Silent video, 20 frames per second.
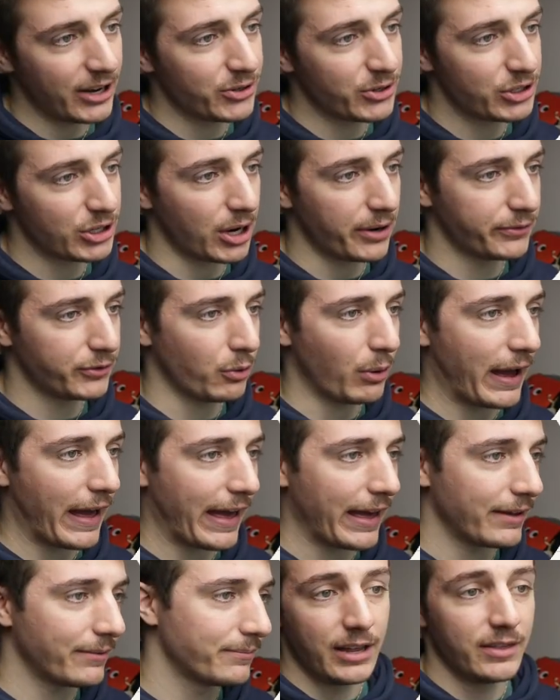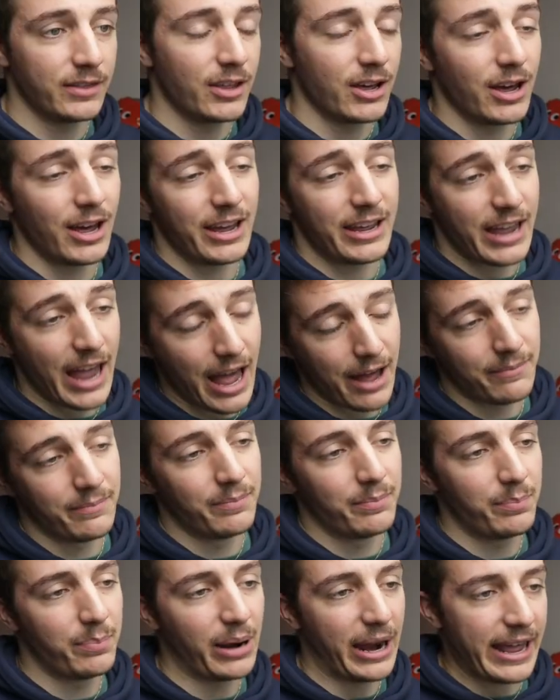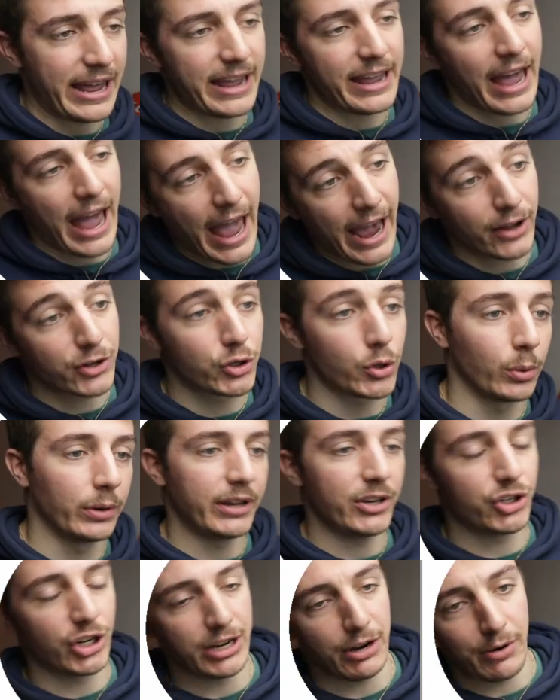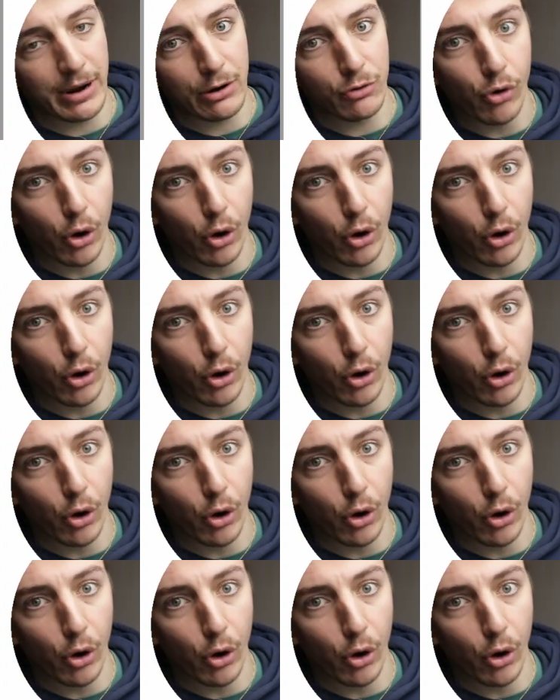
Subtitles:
a new software, and yeah, playing actual engineering